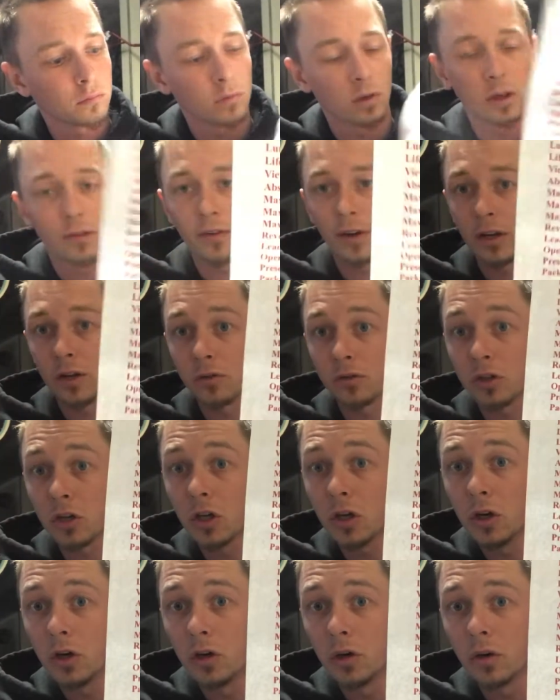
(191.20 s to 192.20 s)
If I do
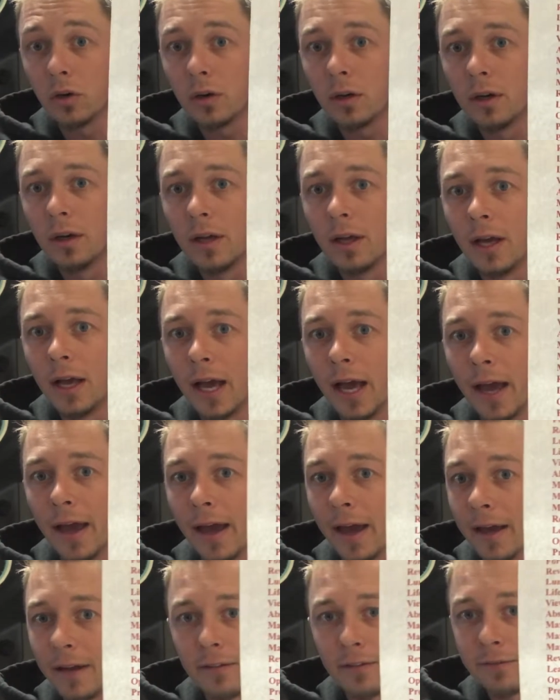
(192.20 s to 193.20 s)
2
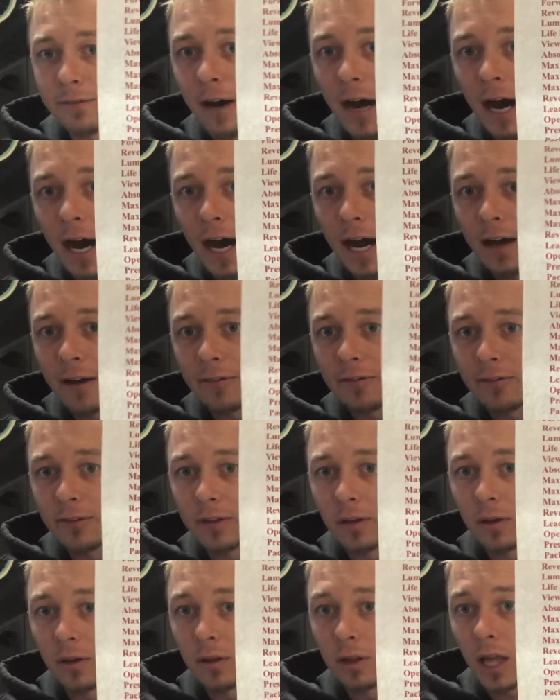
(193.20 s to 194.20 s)
and 5,
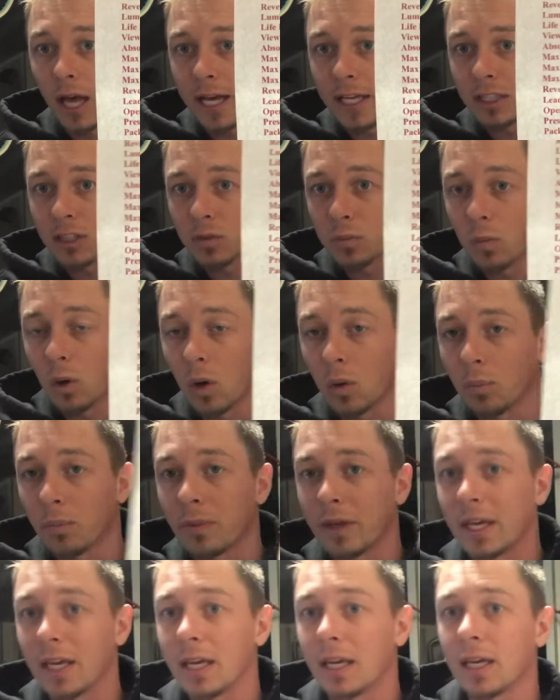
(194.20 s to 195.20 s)
the lights won't
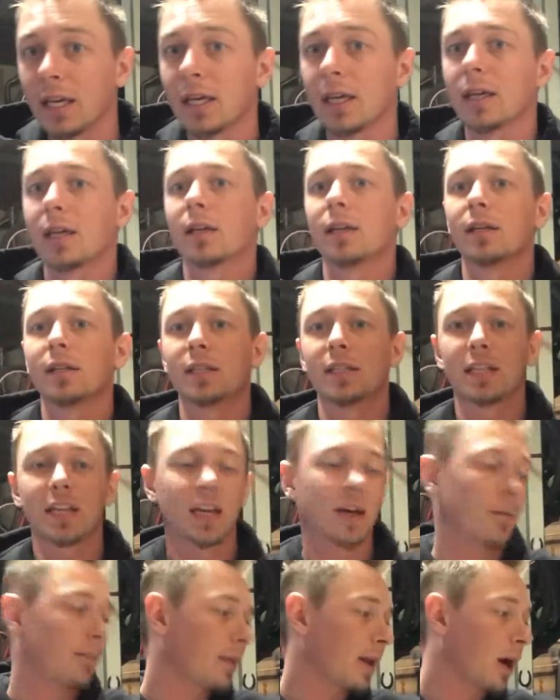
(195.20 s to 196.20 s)
be
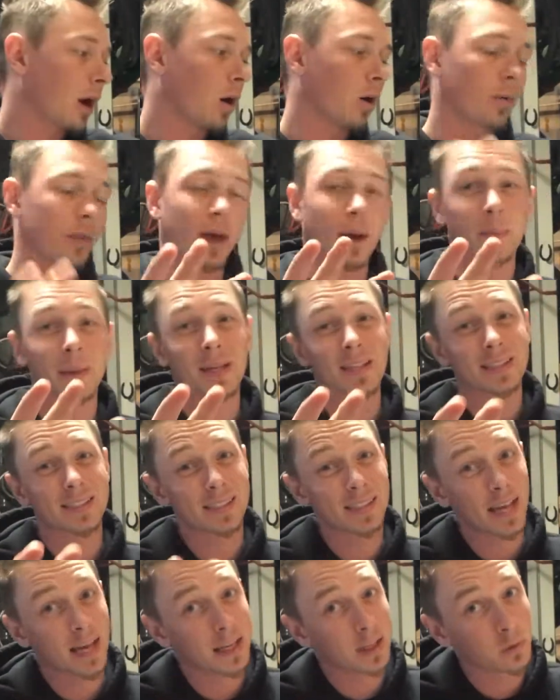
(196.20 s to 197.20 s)
dim. Now, that being
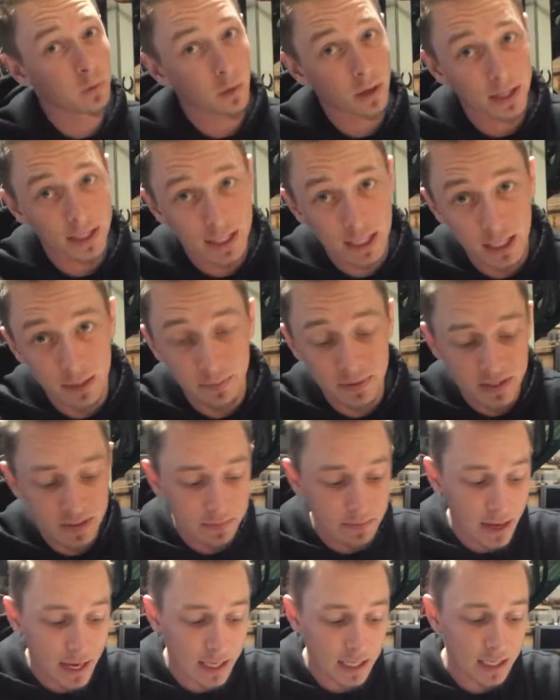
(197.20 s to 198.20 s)
said, you want to keep as
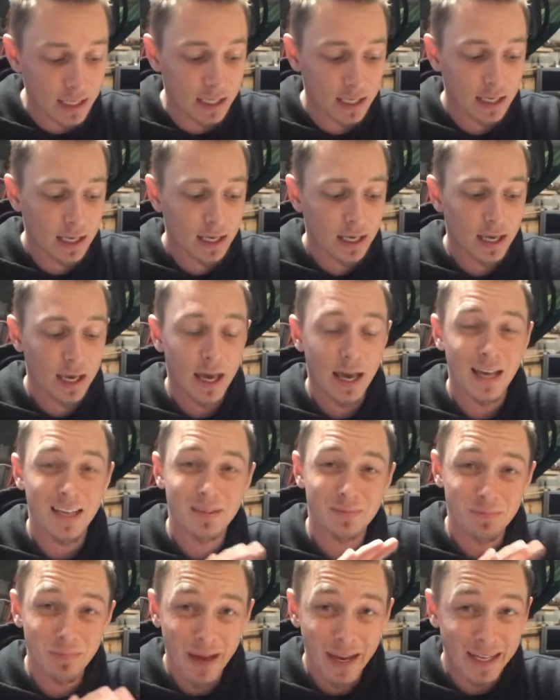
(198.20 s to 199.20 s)
many
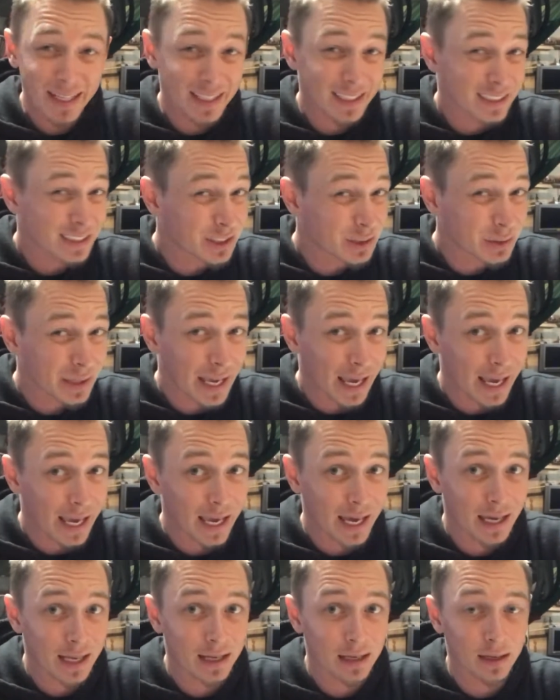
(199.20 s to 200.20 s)
as you
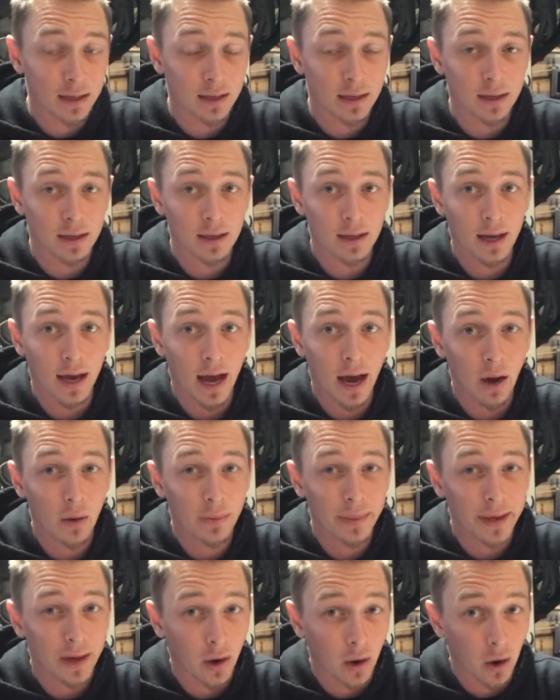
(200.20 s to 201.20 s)
can how
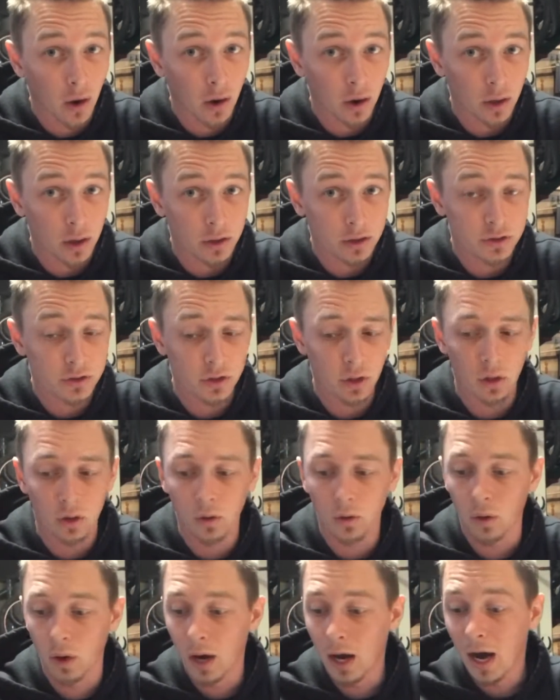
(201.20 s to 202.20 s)
they are.
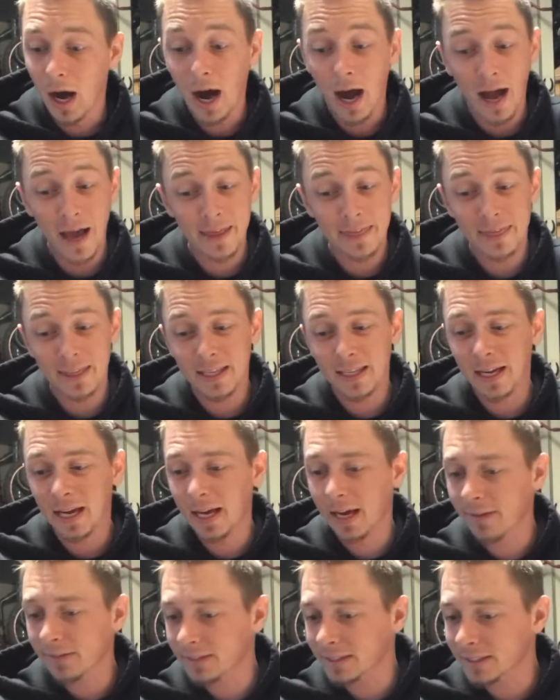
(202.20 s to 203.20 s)
So I think I
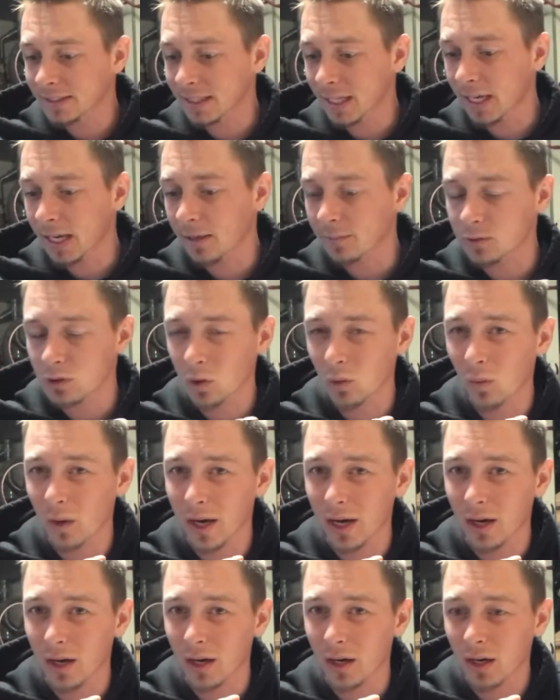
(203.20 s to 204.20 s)
have it set up to
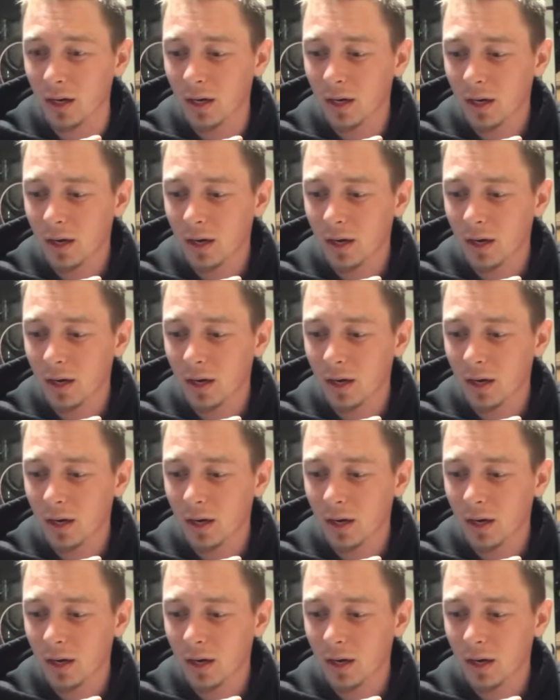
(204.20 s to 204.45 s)
where